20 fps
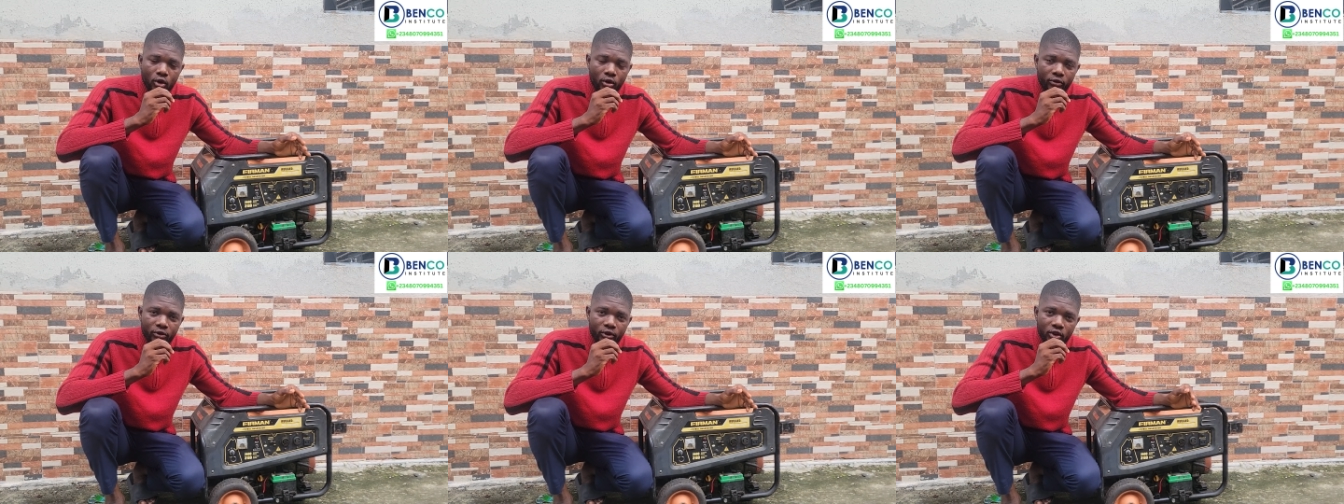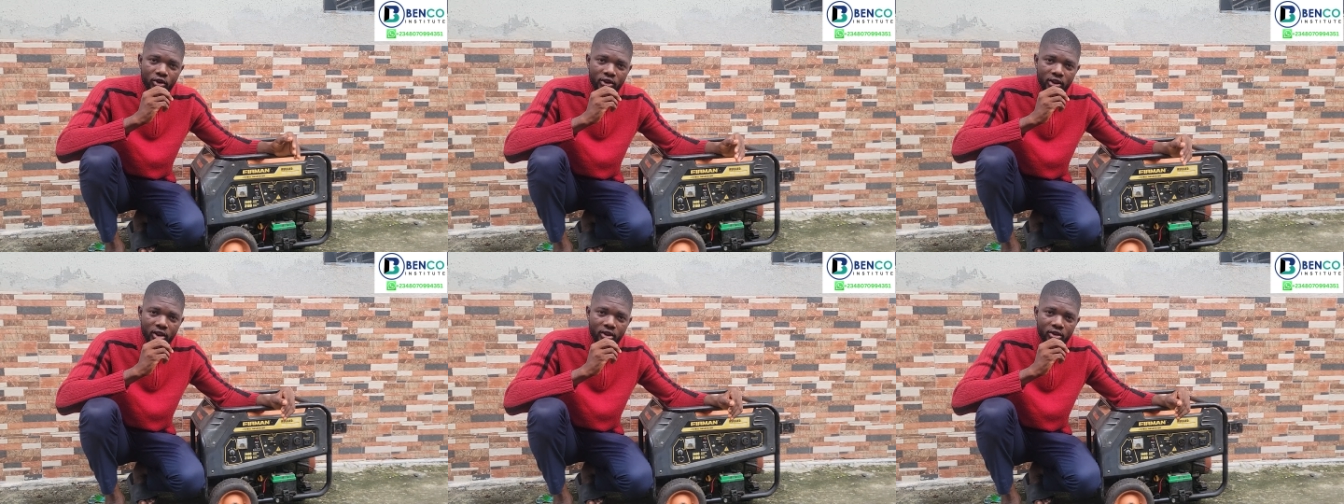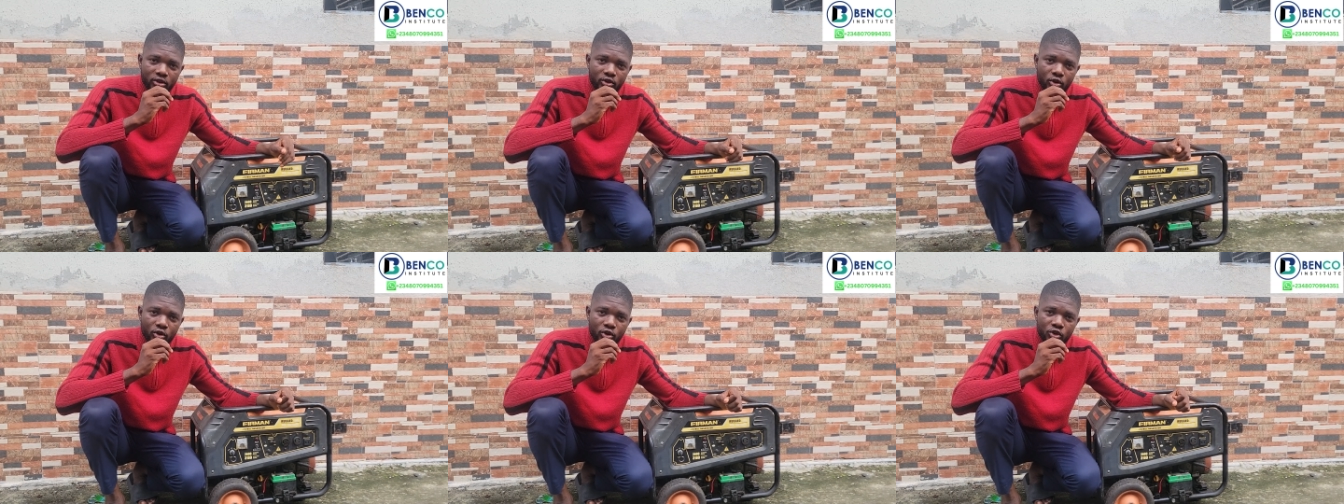of your
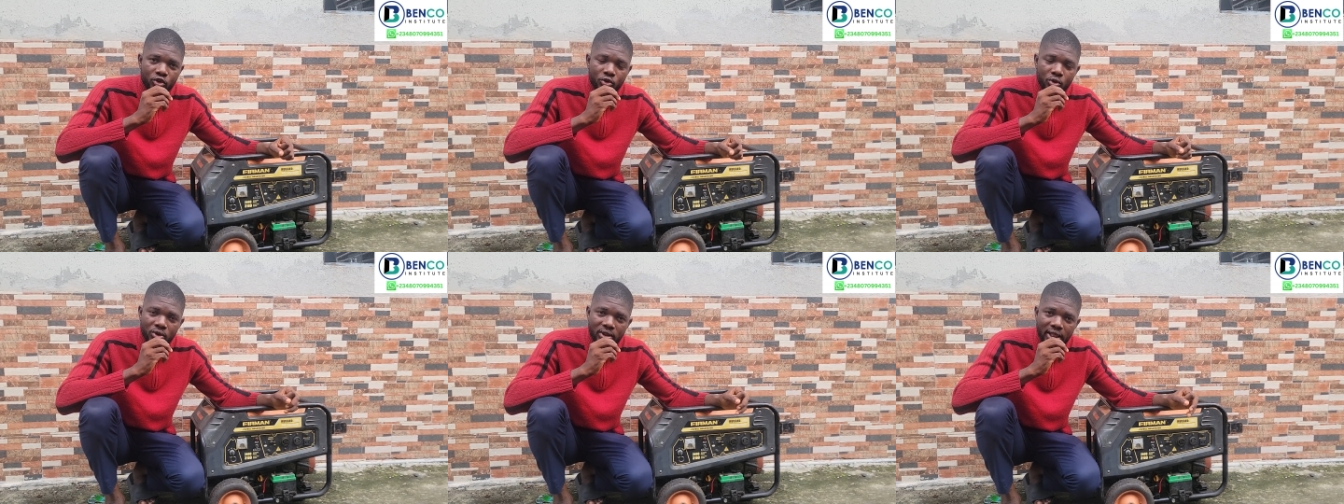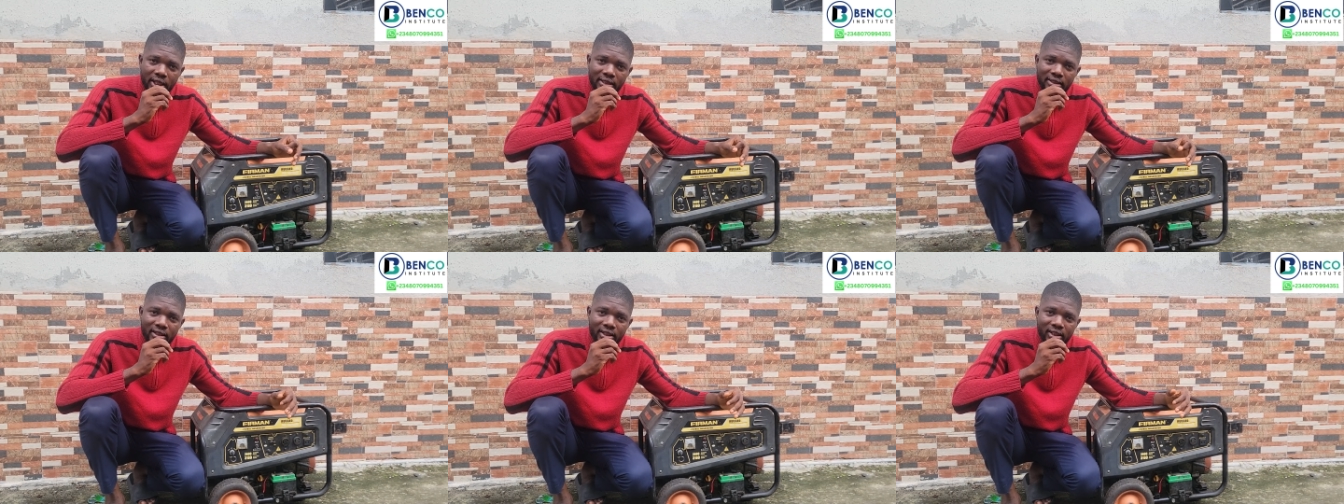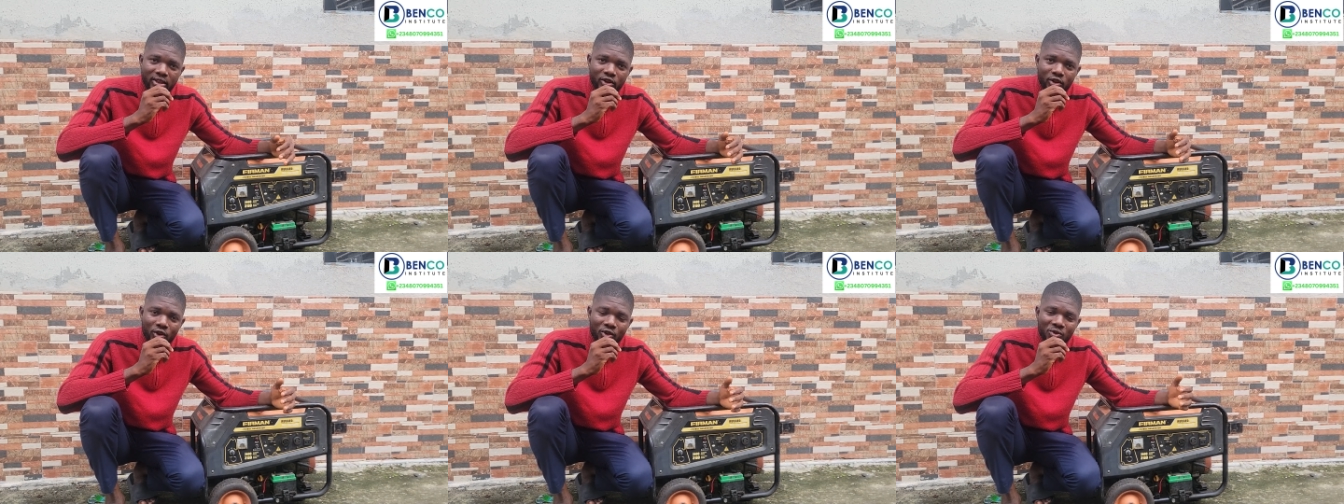generator so that
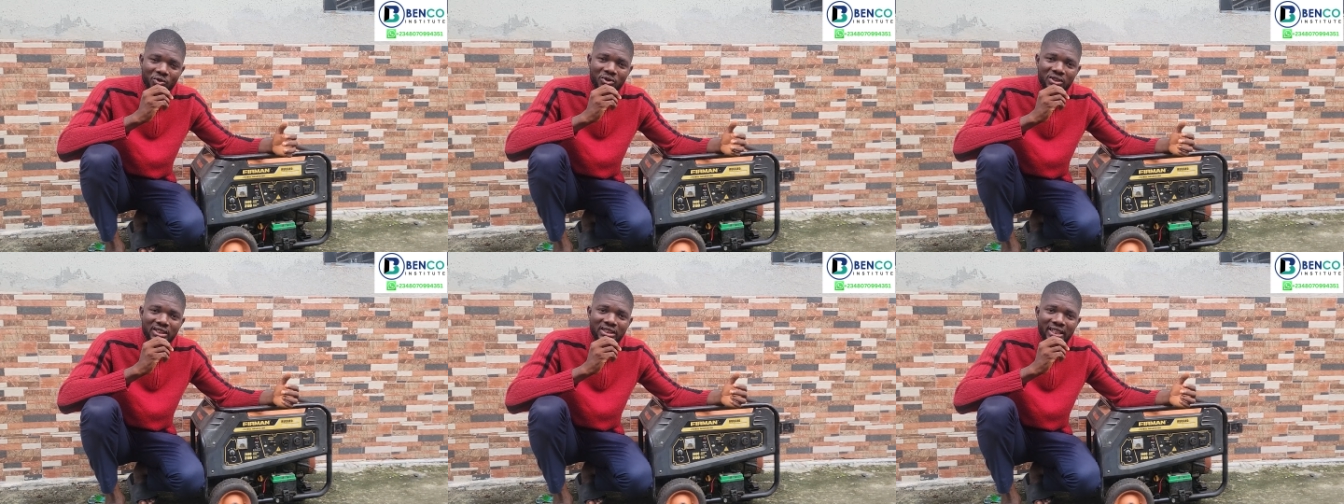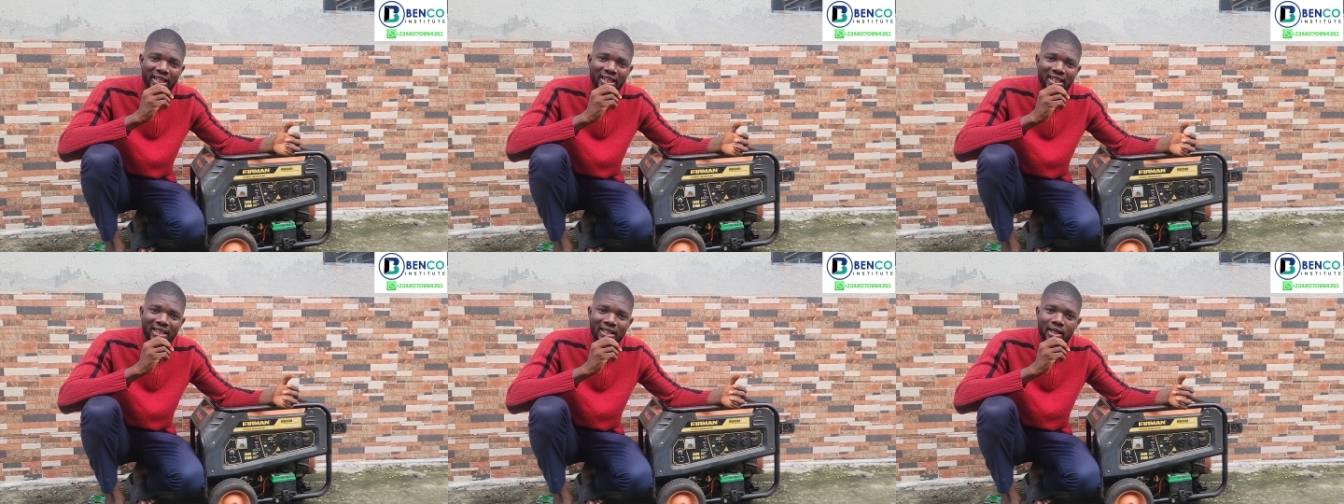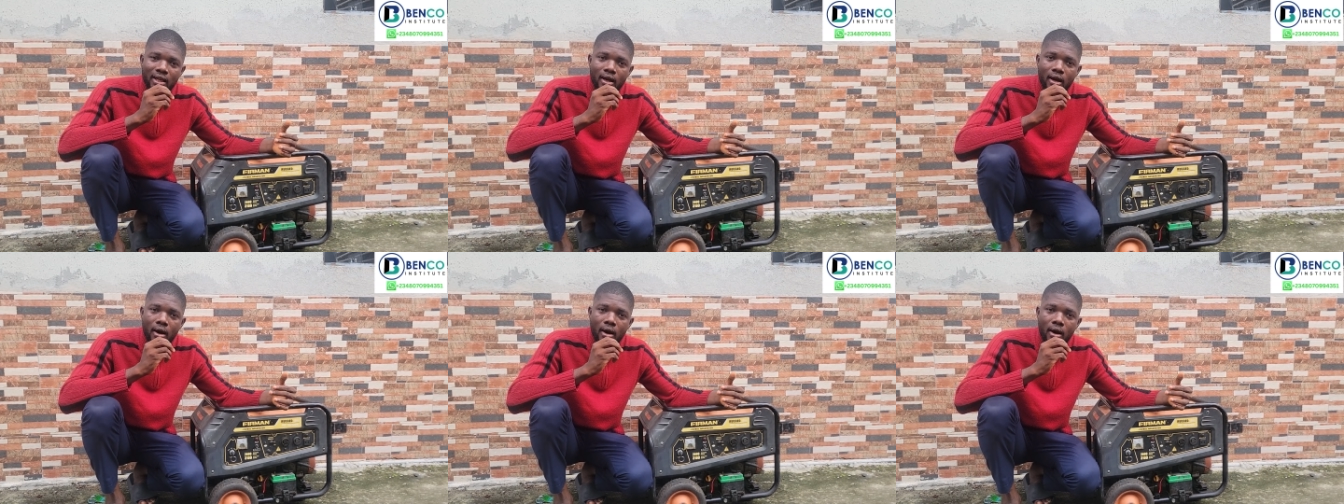it doesn't take